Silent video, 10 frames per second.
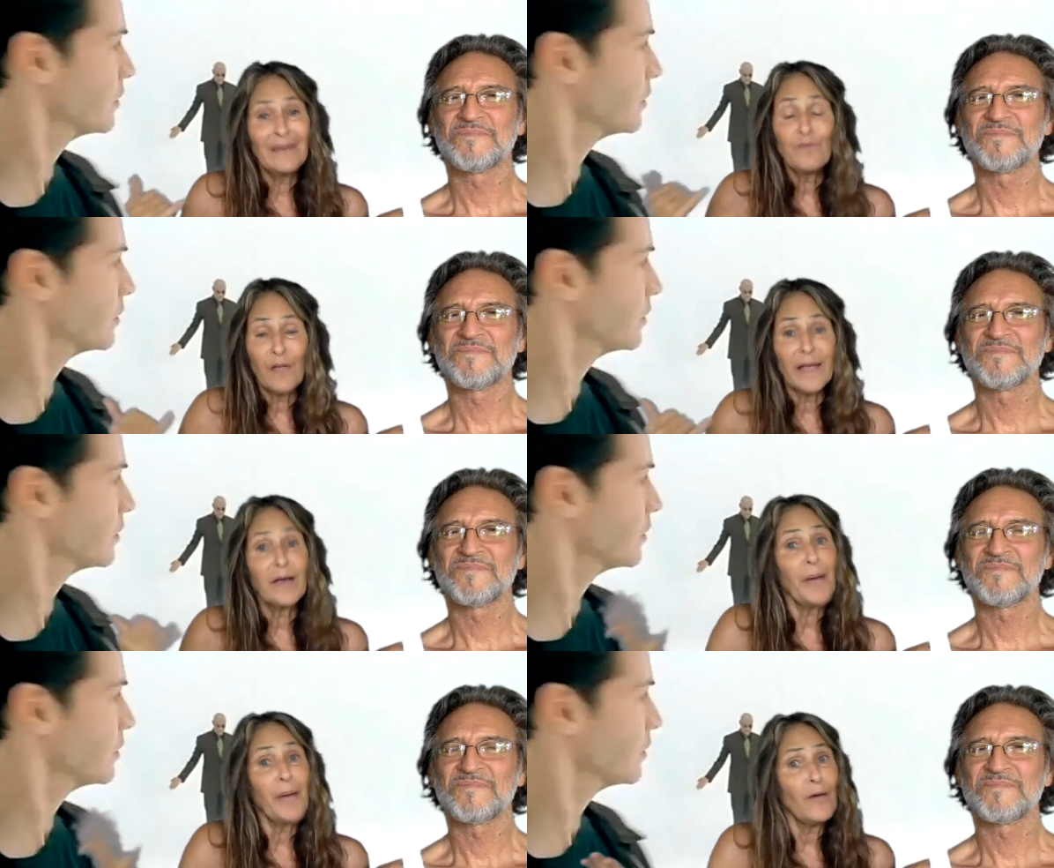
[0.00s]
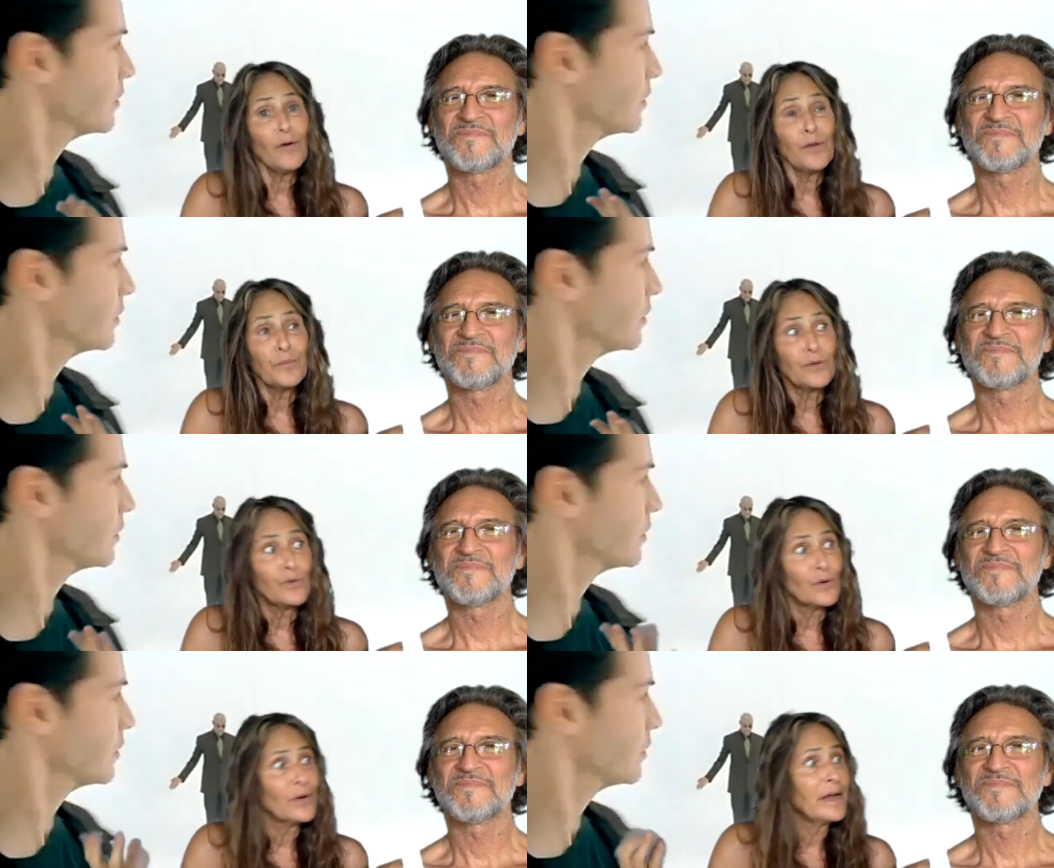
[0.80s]
Speaker 1: of like a
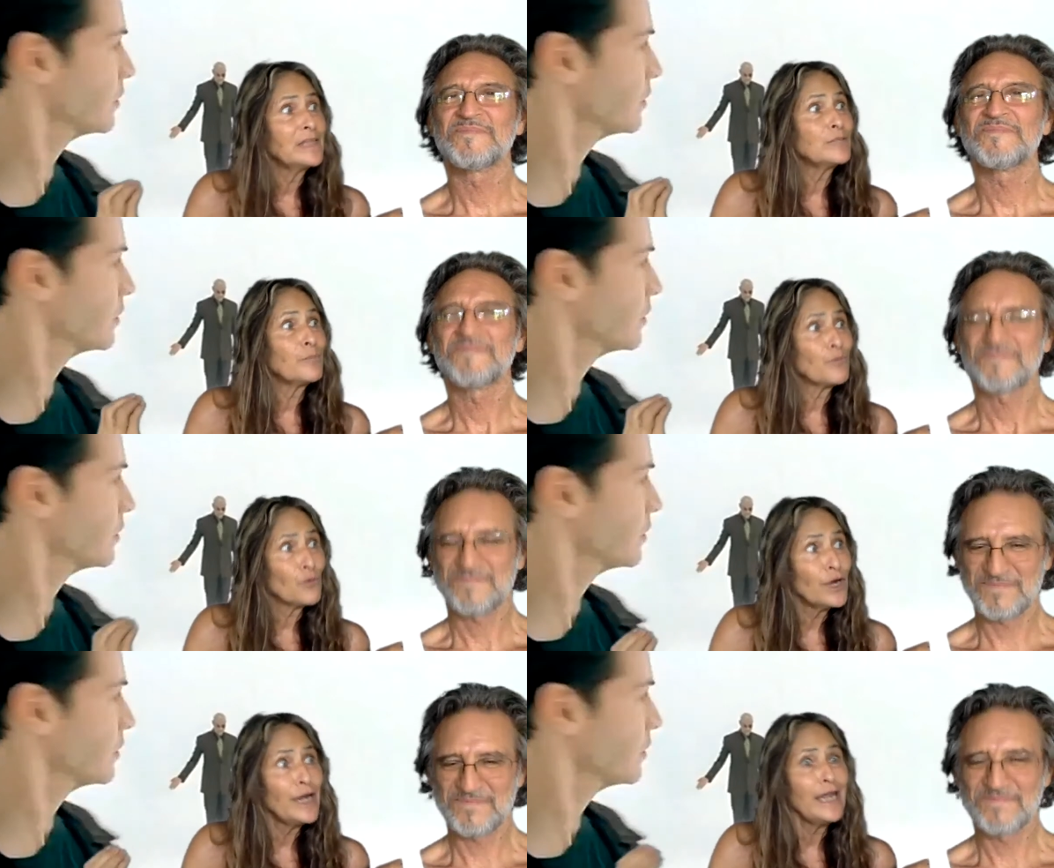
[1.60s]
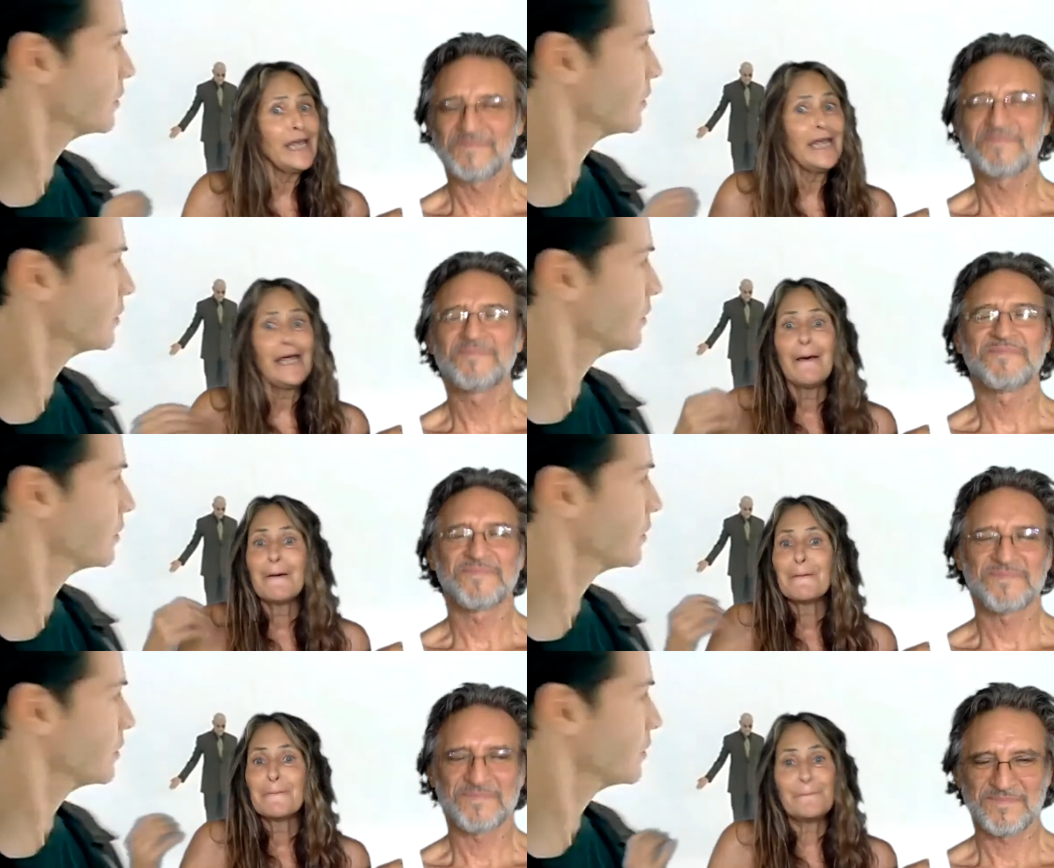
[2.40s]
biocomputer, and it's mm-hmm. pretty mm-hmm.
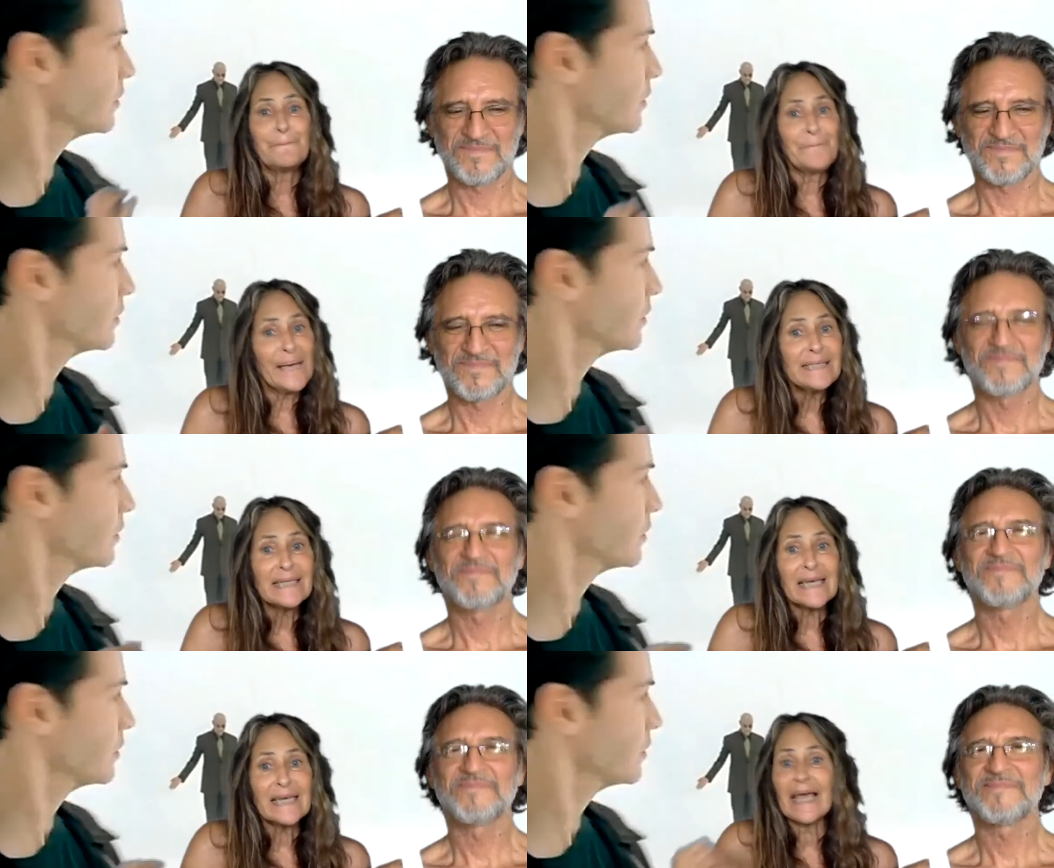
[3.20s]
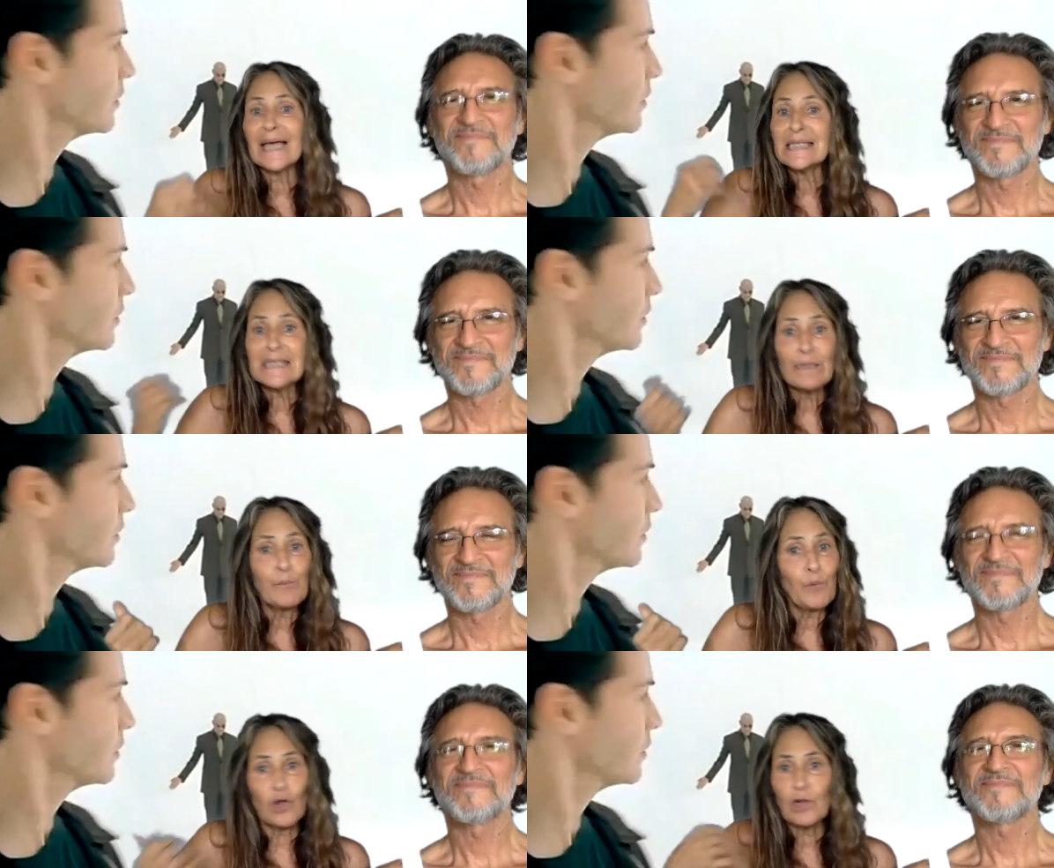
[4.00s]
basic and
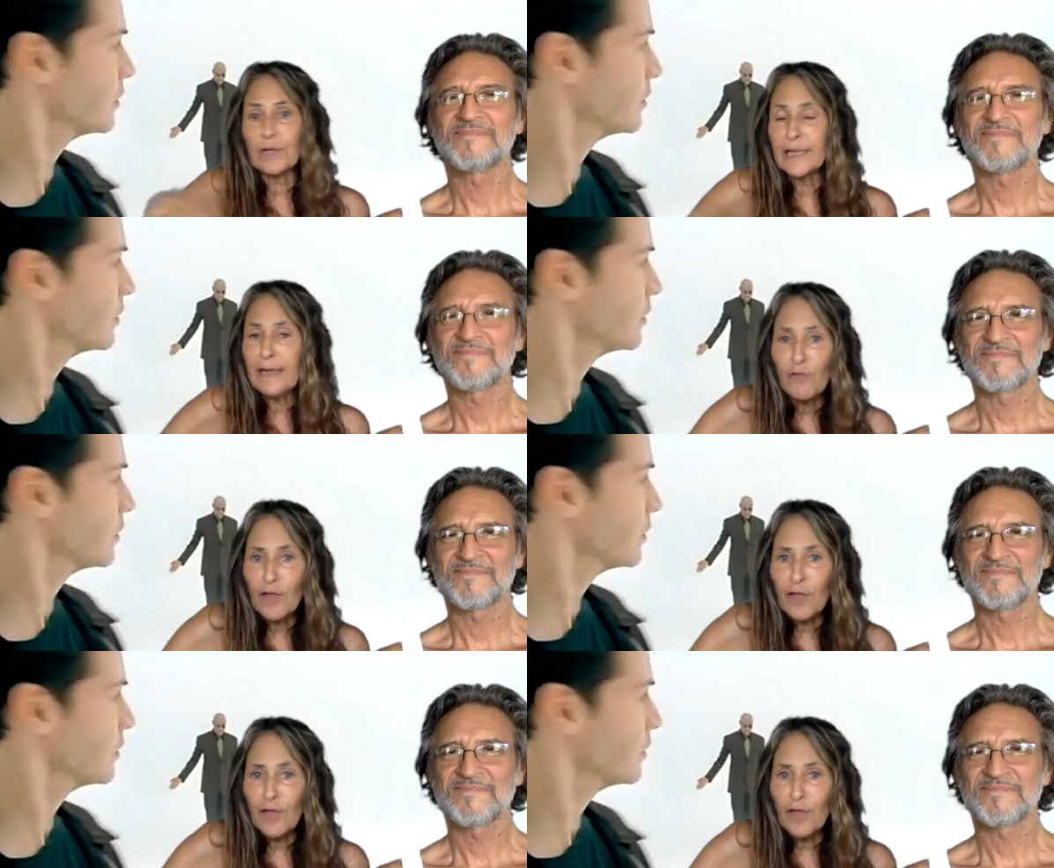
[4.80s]
simple. Clean out the